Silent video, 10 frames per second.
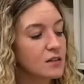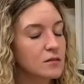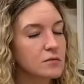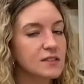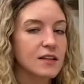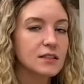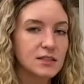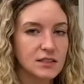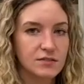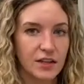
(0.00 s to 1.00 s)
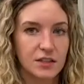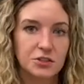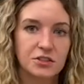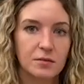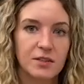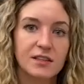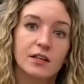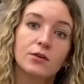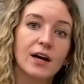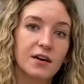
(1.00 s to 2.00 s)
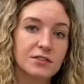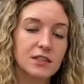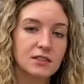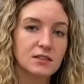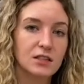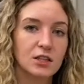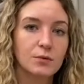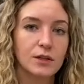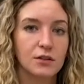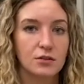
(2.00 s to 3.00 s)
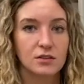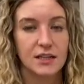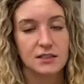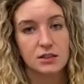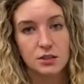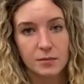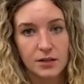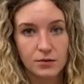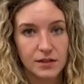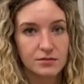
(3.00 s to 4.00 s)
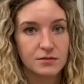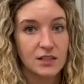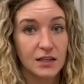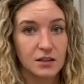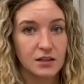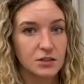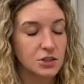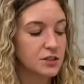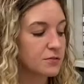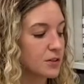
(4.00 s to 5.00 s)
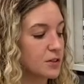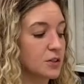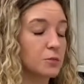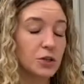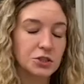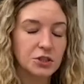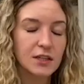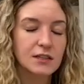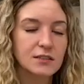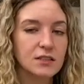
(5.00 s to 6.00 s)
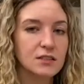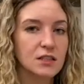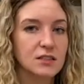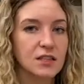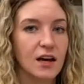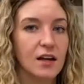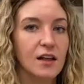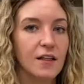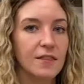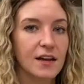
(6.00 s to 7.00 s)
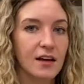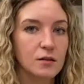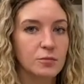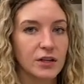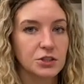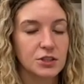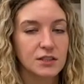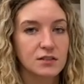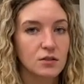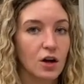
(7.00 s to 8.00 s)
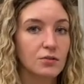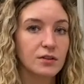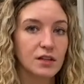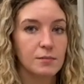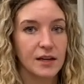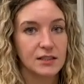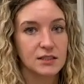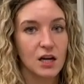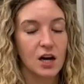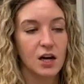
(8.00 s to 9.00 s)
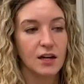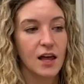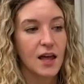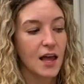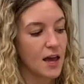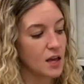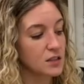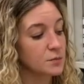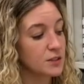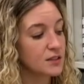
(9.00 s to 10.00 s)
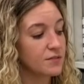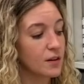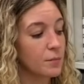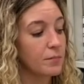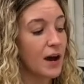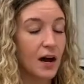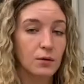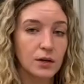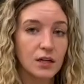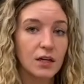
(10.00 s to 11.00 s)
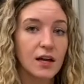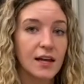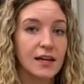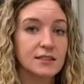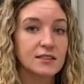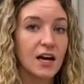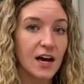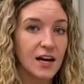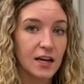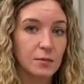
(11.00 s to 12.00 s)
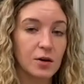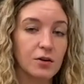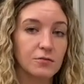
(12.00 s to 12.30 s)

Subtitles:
slight disadvantage, or something that you have to consider when utilizing your microwave technology for your moisture analysis, is that the calibrations are really based on a specific power and time of